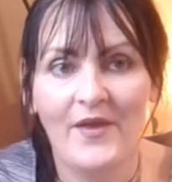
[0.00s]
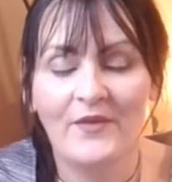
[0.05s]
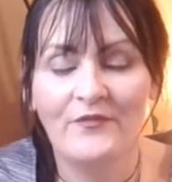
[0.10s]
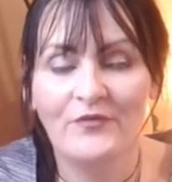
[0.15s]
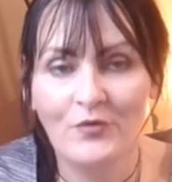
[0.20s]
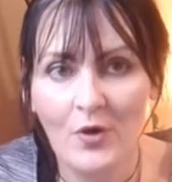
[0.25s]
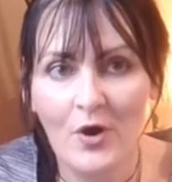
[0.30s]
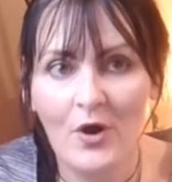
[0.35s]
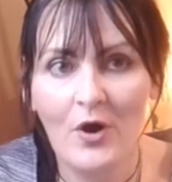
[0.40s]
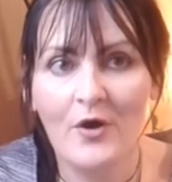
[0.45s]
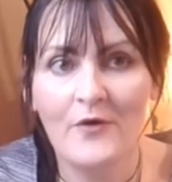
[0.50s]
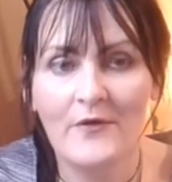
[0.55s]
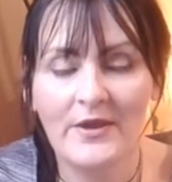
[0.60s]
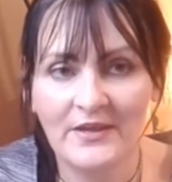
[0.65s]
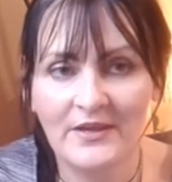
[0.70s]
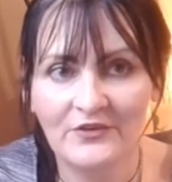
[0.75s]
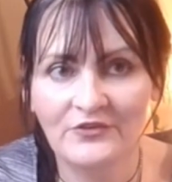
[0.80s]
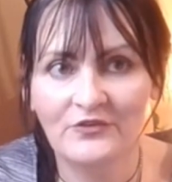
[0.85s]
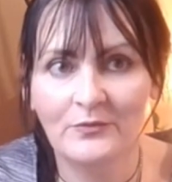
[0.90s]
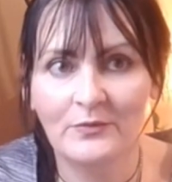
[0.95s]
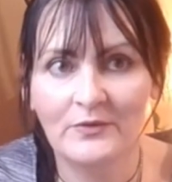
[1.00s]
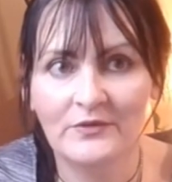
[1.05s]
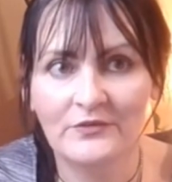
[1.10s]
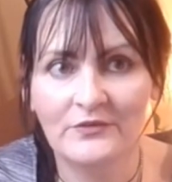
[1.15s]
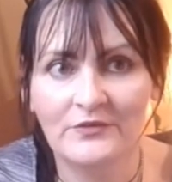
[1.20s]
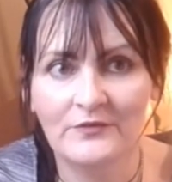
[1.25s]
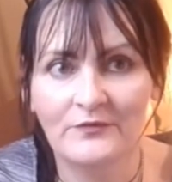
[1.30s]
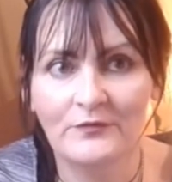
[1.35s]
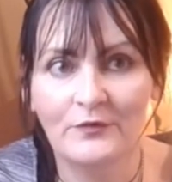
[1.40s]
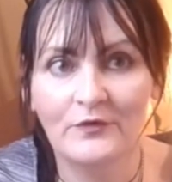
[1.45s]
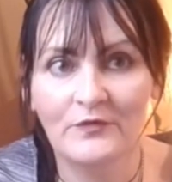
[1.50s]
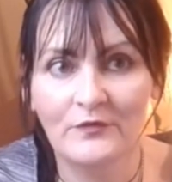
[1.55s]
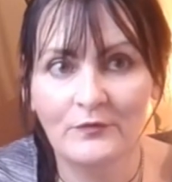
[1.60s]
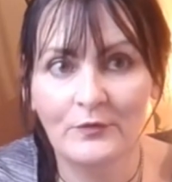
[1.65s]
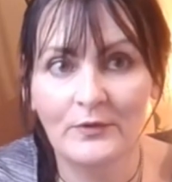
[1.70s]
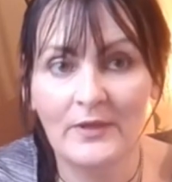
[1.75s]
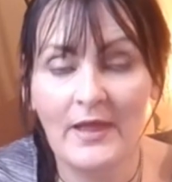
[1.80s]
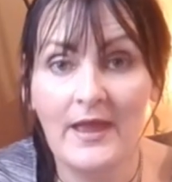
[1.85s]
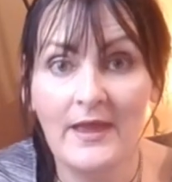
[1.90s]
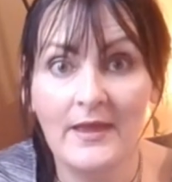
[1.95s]
If you are a kitchen witch, first of
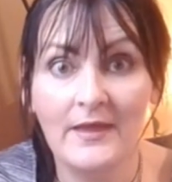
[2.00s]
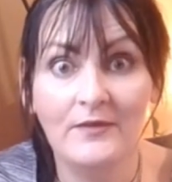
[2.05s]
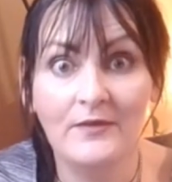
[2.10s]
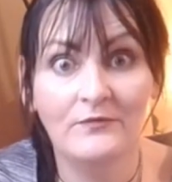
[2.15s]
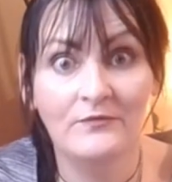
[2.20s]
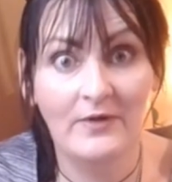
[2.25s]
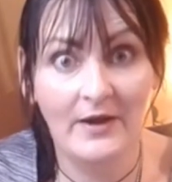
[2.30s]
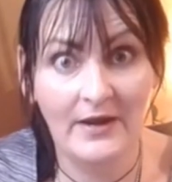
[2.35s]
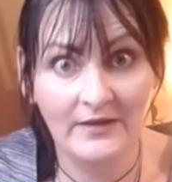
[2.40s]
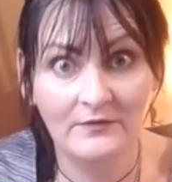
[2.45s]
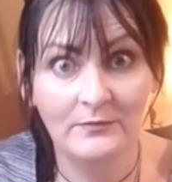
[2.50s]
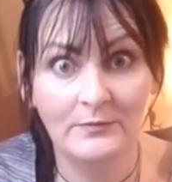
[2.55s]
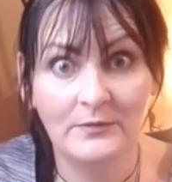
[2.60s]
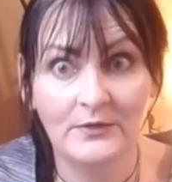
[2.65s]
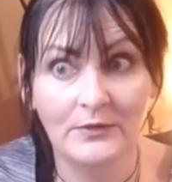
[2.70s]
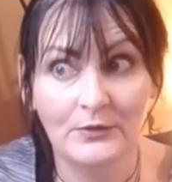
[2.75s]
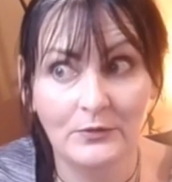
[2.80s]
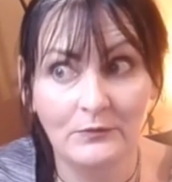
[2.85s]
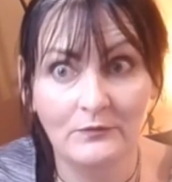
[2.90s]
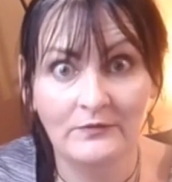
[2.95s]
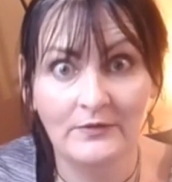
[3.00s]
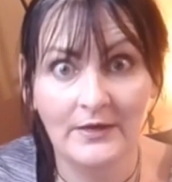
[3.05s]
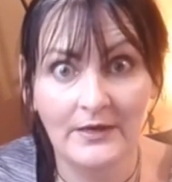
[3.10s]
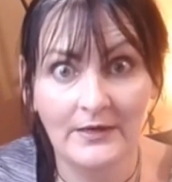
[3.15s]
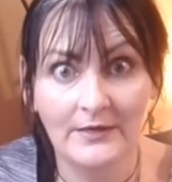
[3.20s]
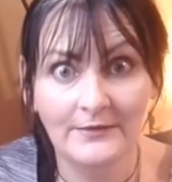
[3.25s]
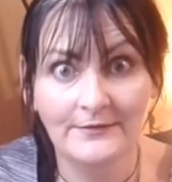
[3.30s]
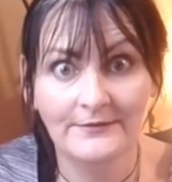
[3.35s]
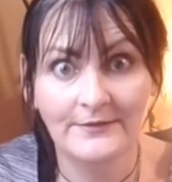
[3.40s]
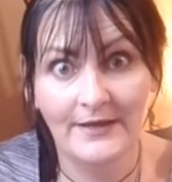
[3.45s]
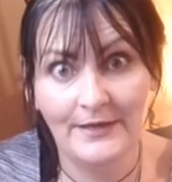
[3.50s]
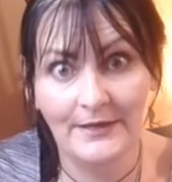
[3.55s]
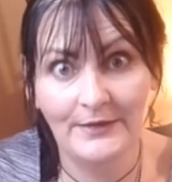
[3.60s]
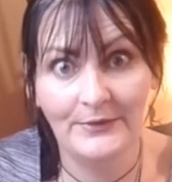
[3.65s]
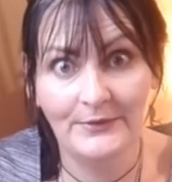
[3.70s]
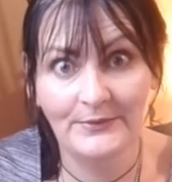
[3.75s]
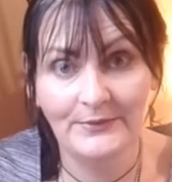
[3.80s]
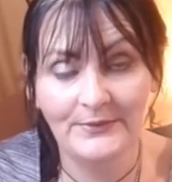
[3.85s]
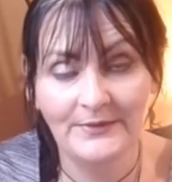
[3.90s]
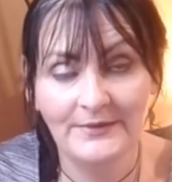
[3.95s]
all, A, invite me over.
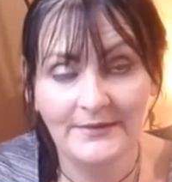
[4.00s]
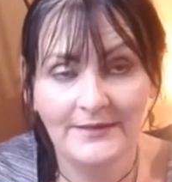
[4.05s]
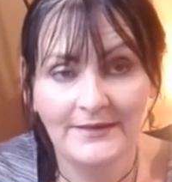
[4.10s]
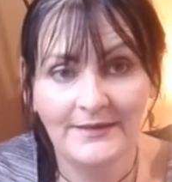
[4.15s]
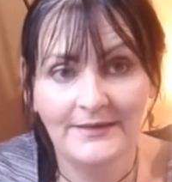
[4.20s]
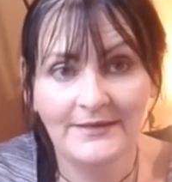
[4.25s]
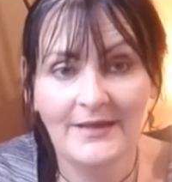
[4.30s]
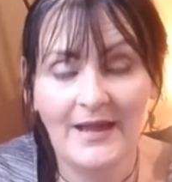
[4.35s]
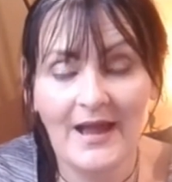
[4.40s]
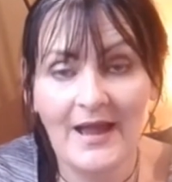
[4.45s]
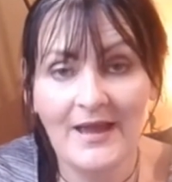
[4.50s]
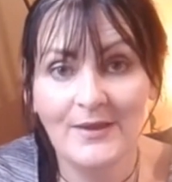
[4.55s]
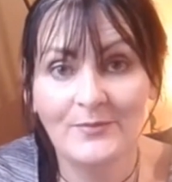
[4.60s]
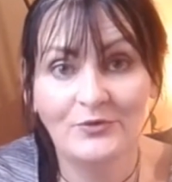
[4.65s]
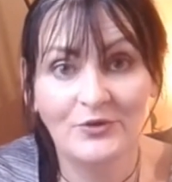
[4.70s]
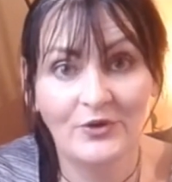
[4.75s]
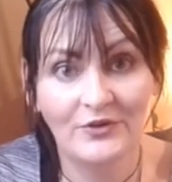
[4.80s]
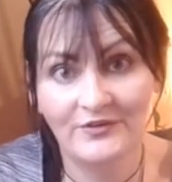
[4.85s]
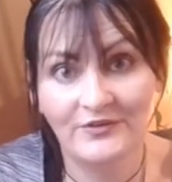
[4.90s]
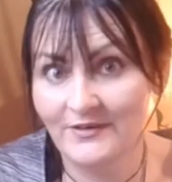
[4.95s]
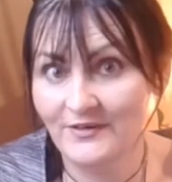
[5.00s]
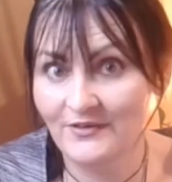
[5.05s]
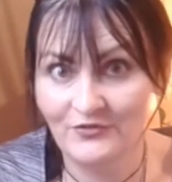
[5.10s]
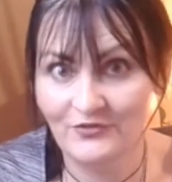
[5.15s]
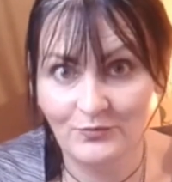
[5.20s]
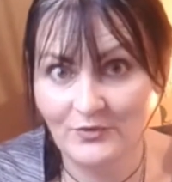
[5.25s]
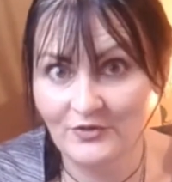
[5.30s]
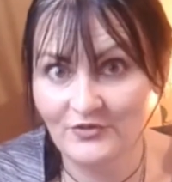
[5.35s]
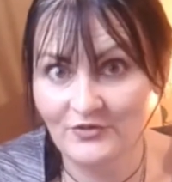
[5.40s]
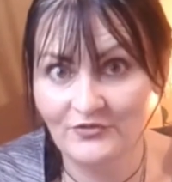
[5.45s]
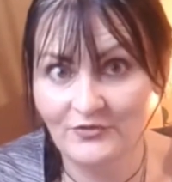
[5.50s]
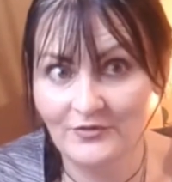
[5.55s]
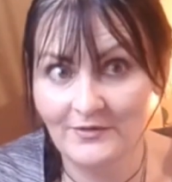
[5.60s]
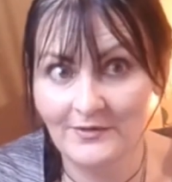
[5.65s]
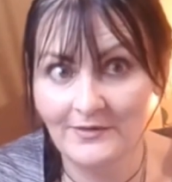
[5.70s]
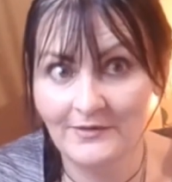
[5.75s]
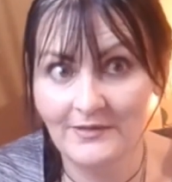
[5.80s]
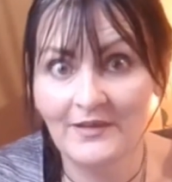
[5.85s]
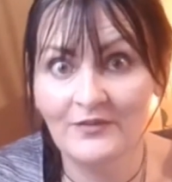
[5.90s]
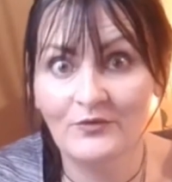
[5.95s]
Hello. I am not a kitchen witch.
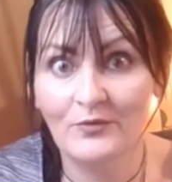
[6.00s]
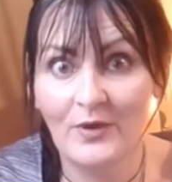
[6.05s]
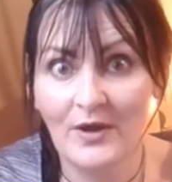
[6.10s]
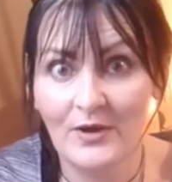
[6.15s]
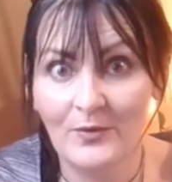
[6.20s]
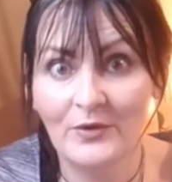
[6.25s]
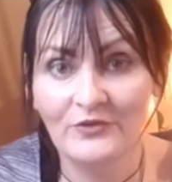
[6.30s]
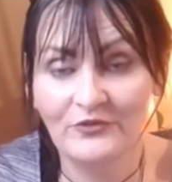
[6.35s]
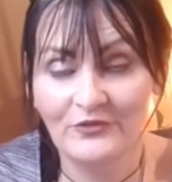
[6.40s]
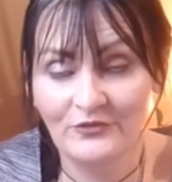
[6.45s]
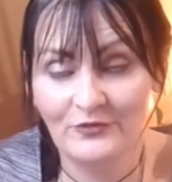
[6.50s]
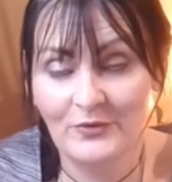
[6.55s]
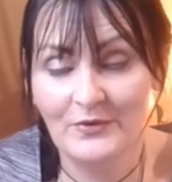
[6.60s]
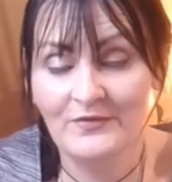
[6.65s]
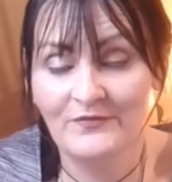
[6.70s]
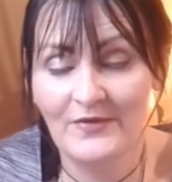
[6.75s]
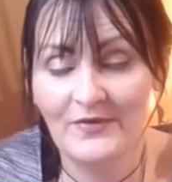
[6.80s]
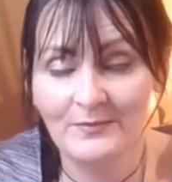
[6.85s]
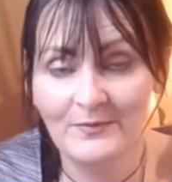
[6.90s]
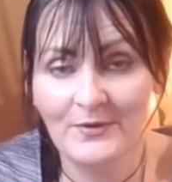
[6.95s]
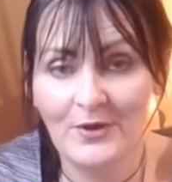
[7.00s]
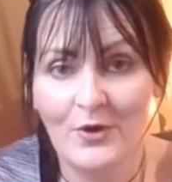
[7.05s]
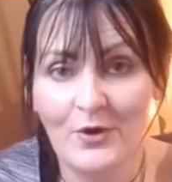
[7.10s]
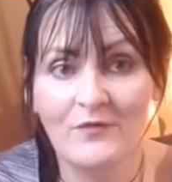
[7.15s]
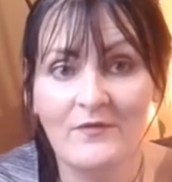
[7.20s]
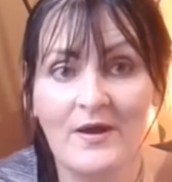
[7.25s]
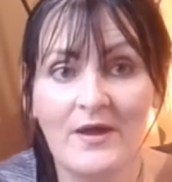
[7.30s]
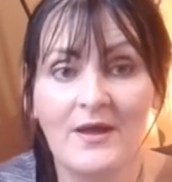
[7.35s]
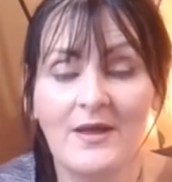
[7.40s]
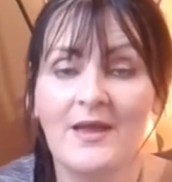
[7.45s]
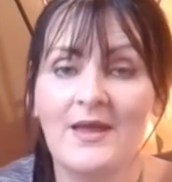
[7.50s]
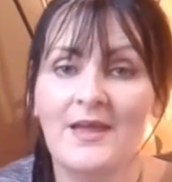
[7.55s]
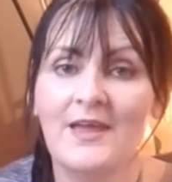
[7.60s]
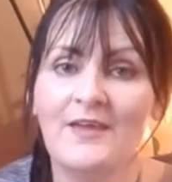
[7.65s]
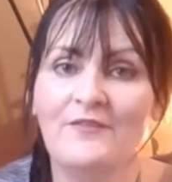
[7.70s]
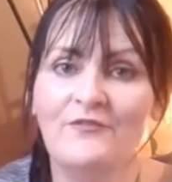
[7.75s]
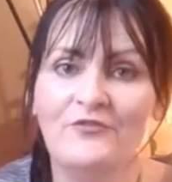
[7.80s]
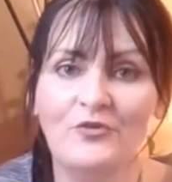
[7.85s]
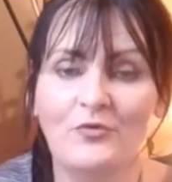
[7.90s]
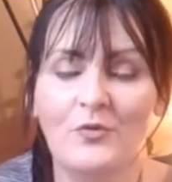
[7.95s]
That's why I want you to invite me over.
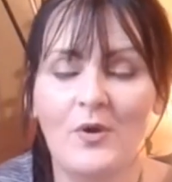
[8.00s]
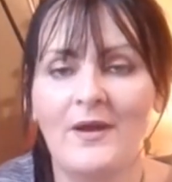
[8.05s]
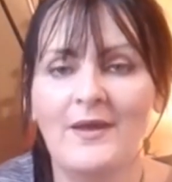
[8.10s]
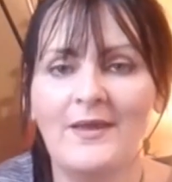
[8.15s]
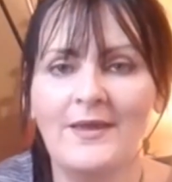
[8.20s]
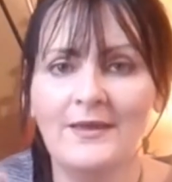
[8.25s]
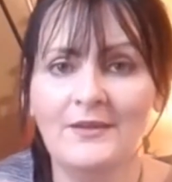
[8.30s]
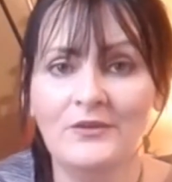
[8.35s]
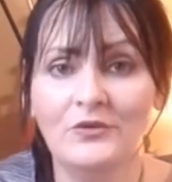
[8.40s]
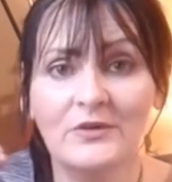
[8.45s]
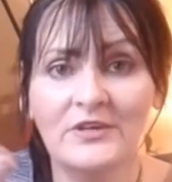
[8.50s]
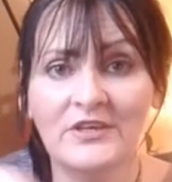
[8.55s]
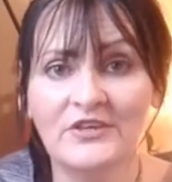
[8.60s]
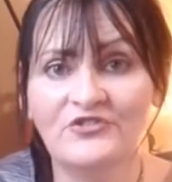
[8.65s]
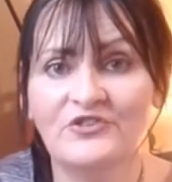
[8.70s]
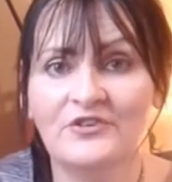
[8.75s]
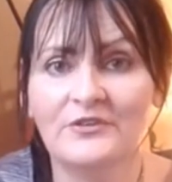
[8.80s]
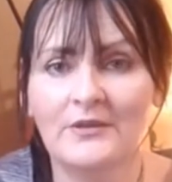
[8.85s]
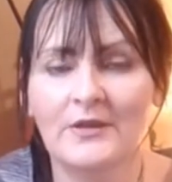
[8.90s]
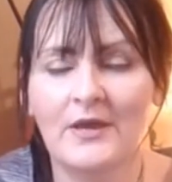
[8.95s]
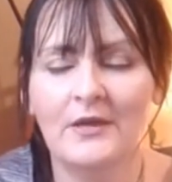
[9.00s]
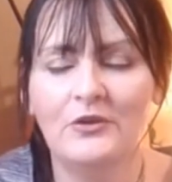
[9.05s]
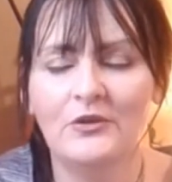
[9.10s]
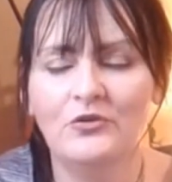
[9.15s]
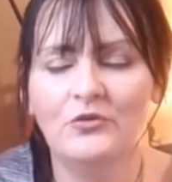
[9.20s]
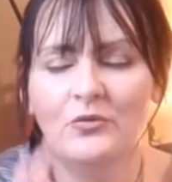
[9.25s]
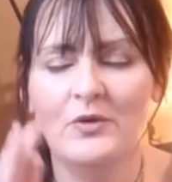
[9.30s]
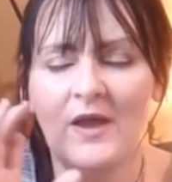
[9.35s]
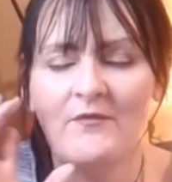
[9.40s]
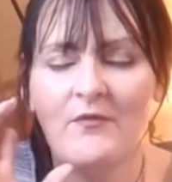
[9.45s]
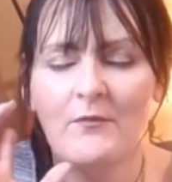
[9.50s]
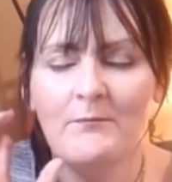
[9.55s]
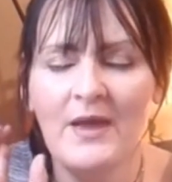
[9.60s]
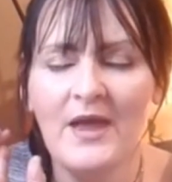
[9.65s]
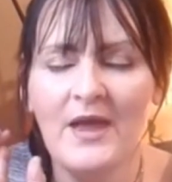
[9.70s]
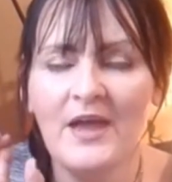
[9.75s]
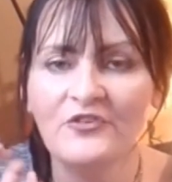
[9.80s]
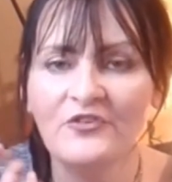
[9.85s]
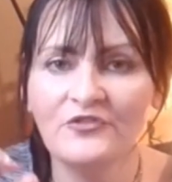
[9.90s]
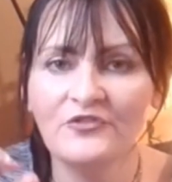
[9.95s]
If you are in your kitchen, you have a
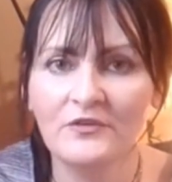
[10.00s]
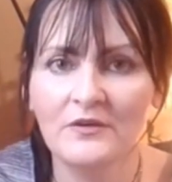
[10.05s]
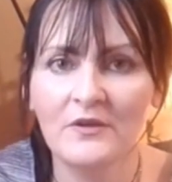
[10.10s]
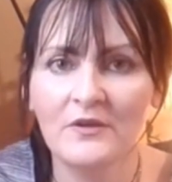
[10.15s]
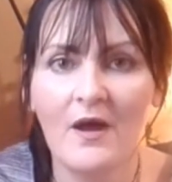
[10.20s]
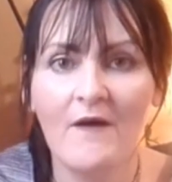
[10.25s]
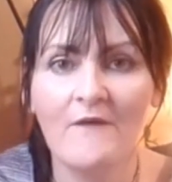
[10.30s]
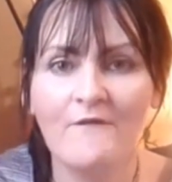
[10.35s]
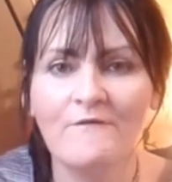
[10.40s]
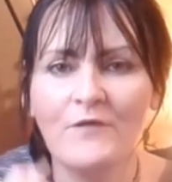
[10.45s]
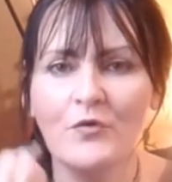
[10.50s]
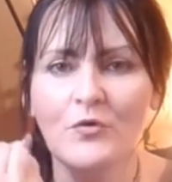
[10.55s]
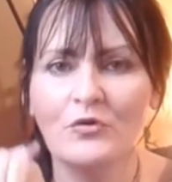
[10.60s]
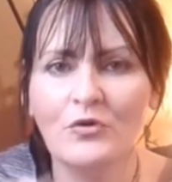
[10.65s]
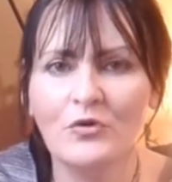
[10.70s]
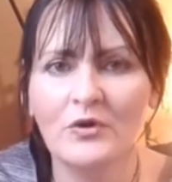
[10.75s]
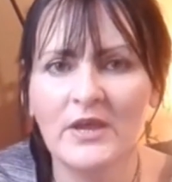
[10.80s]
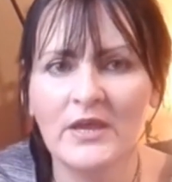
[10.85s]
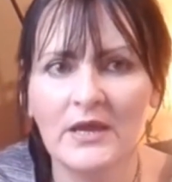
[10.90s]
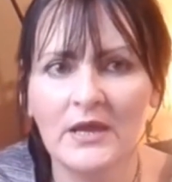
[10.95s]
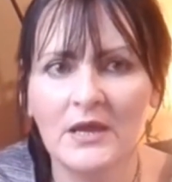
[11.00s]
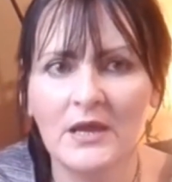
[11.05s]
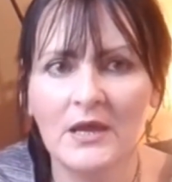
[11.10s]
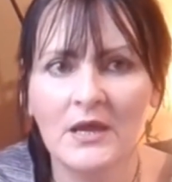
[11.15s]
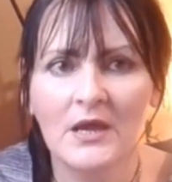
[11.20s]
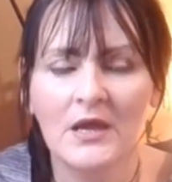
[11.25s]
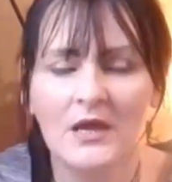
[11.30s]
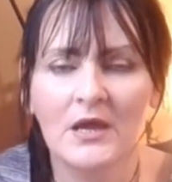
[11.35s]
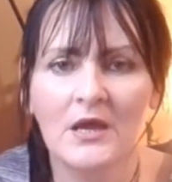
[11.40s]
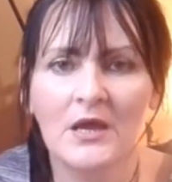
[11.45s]
passion for cooking.